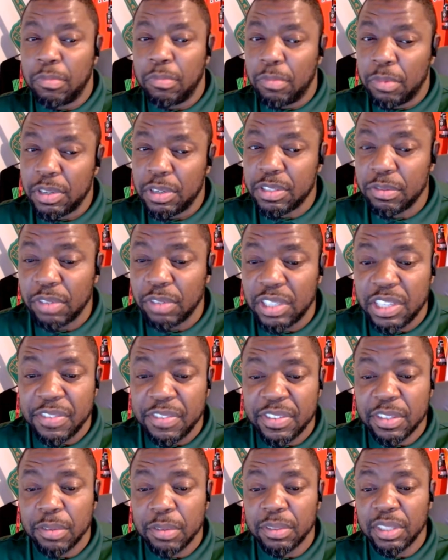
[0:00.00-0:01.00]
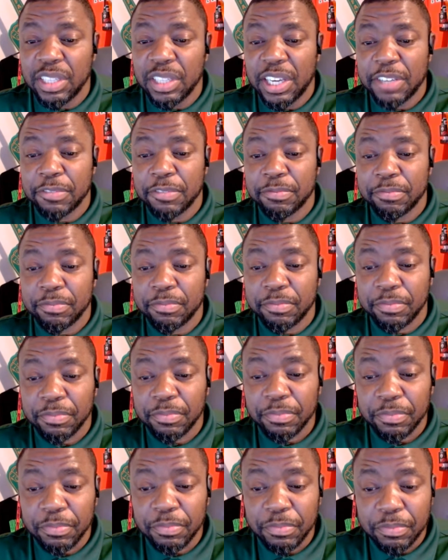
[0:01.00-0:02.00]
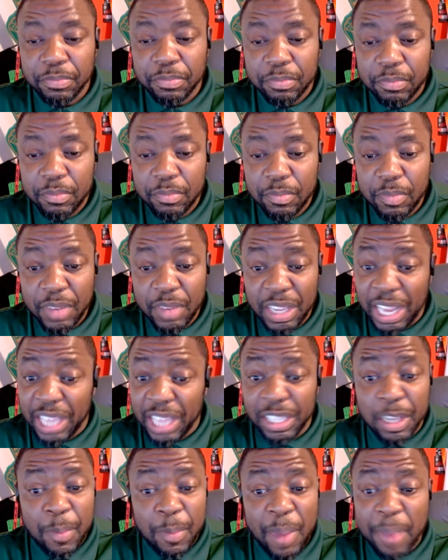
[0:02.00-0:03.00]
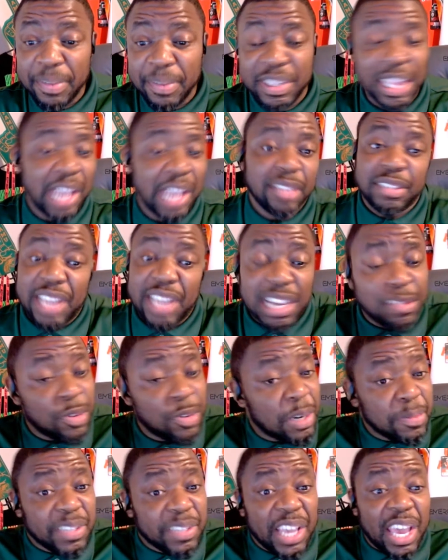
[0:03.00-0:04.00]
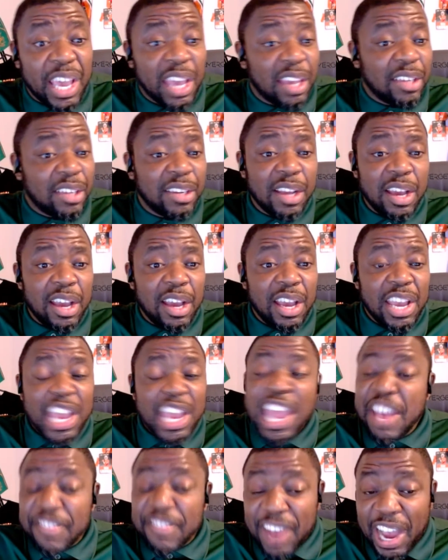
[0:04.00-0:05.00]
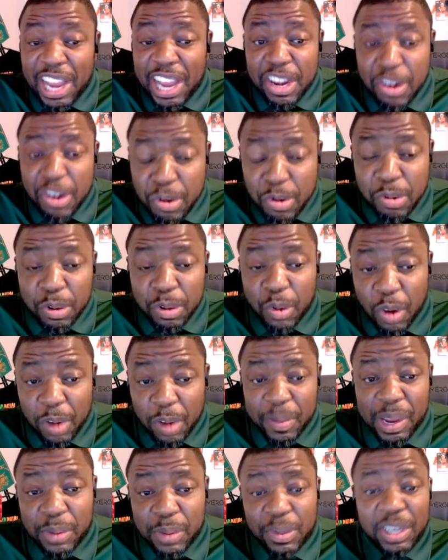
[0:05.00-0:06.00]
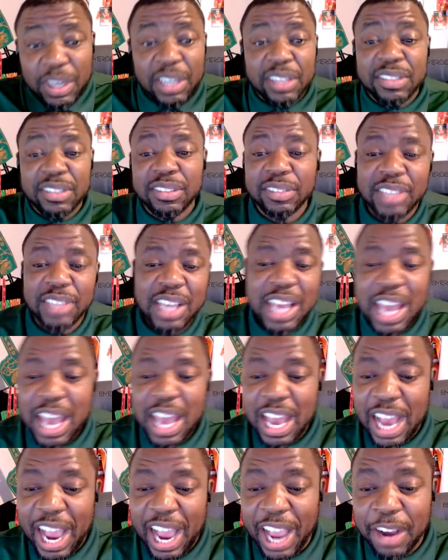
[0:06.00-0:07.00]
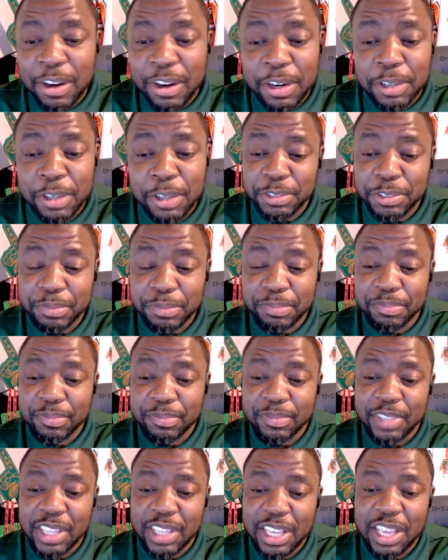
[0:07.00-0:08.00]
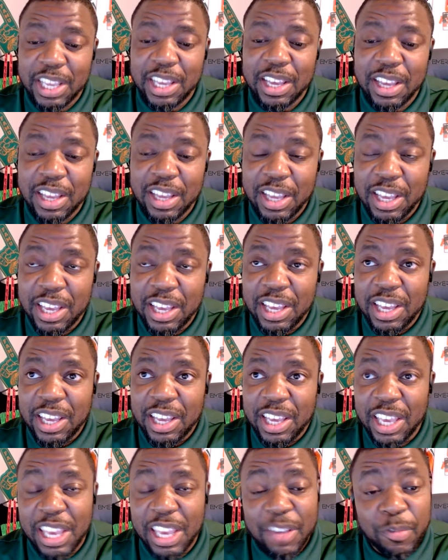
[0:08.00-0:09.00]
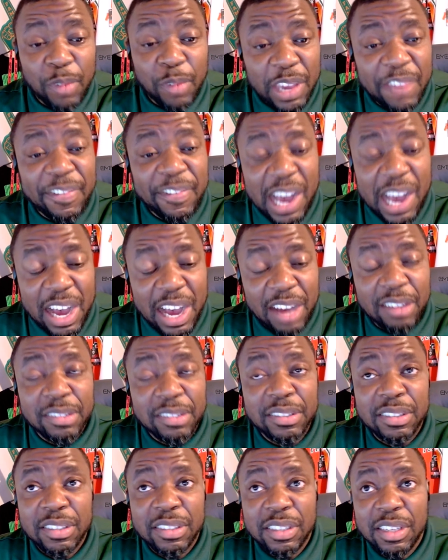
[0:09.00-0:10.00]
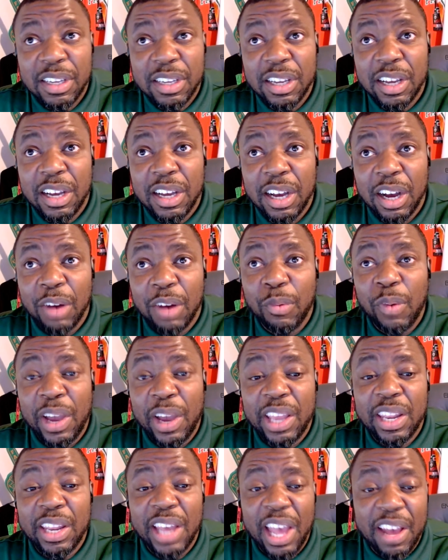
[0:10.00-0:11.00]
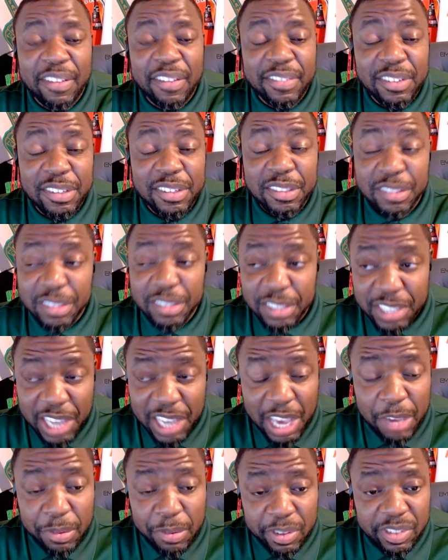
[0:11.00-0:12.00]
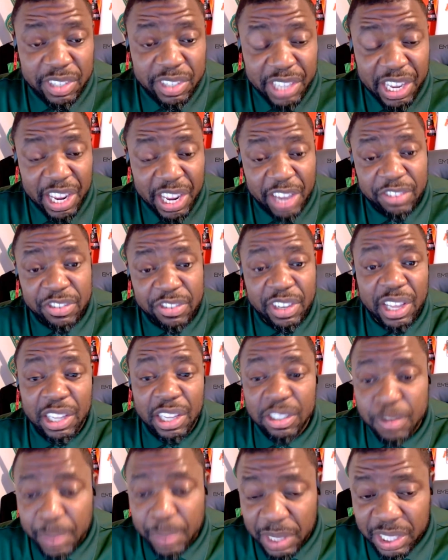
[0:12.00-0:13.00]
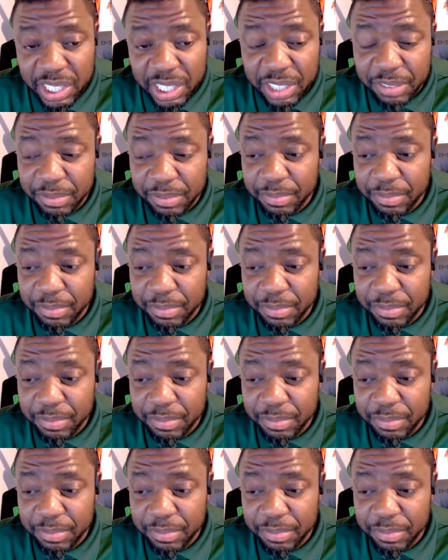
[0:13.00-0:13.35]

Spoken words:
What's the run defense gonna look like? Like, little baby, that's what I'm saying. If I knew who the quarterback was, I ain't gonna hold you. If we found a way to have Daniel Richardson get extra year eligibility,